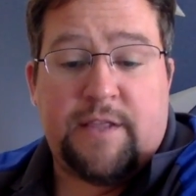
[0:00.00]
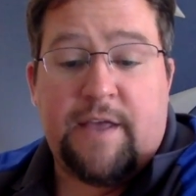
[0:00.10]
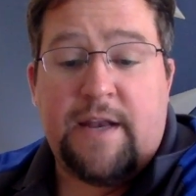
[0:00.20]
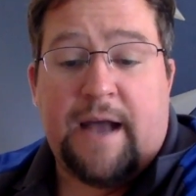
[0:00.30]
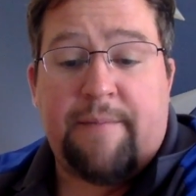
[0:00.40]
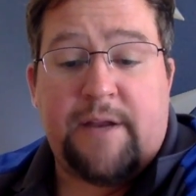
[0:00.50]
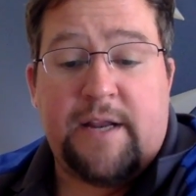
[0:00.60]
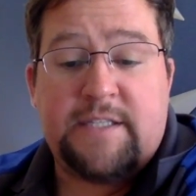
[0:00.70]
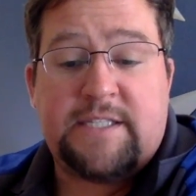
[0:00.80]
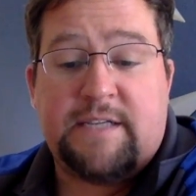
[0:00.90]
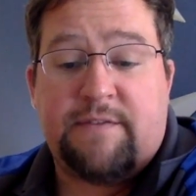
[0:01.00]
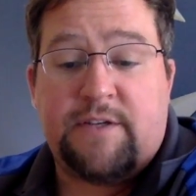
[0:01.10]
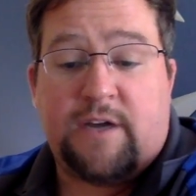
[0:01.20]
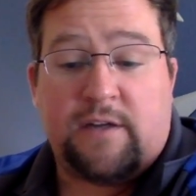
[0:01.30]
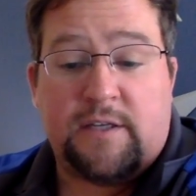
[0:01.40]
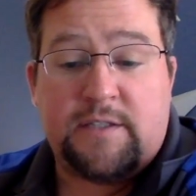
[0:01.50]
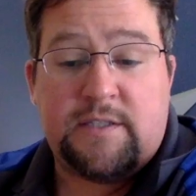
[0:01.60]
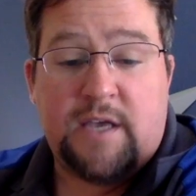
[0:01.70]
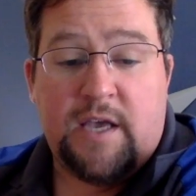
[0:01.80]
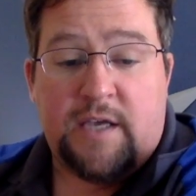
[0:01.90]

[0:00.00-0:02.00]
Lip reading: They nominated Stephen Douglas.